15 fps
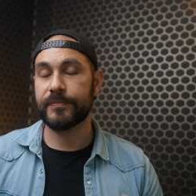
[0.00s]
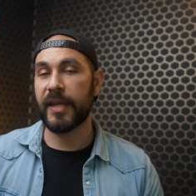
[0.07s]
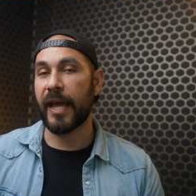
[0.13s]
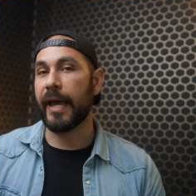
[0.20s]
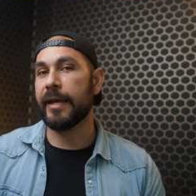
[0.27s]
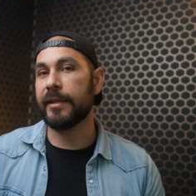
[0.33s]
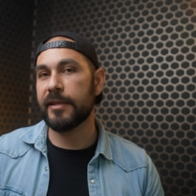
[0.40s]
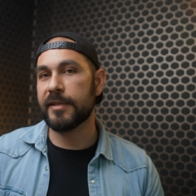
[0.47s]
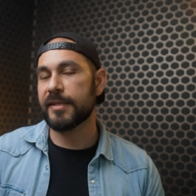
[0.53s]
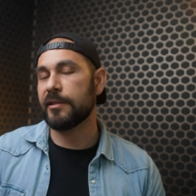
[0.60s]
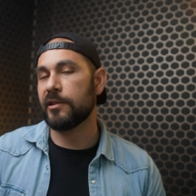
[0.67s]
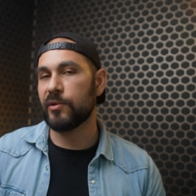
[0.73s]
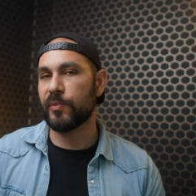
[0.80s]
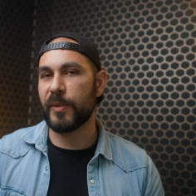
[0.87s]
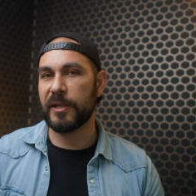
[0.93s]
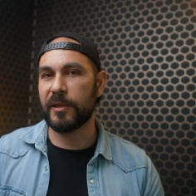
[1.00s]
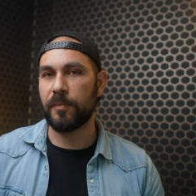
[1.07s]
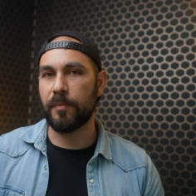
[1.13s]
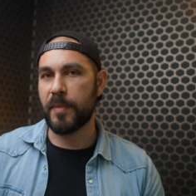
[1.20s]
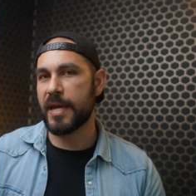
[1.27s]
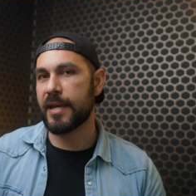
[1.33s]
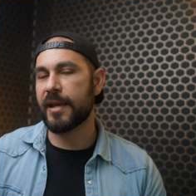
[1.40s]
yeah, it is a little bit
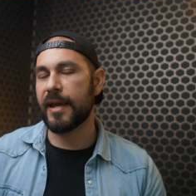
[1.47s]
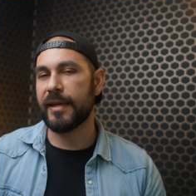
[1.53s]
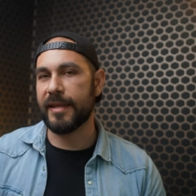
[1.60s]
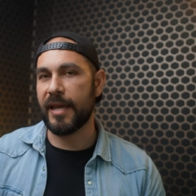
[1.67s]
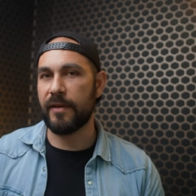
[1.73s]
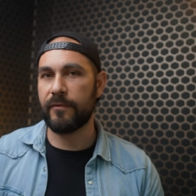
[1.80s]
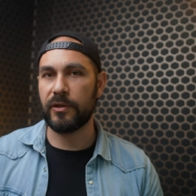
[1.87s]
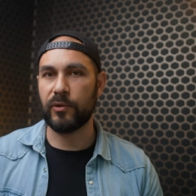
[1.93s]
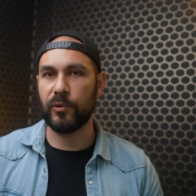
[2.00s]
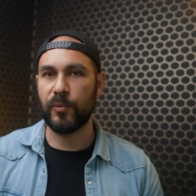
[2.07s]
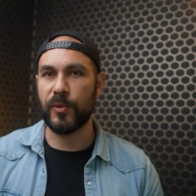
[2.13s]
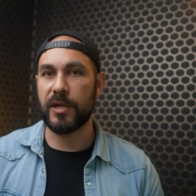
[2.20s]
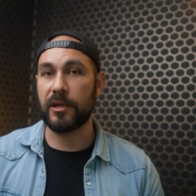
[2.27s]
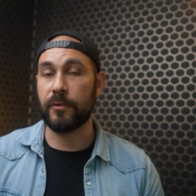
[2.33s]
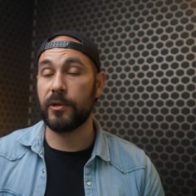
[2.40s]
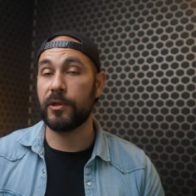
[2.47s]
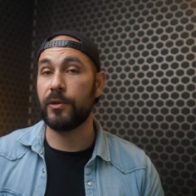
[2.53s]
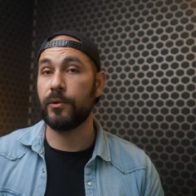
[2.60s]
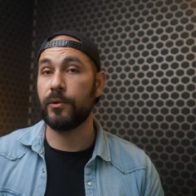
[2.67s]
big and heavy to bring with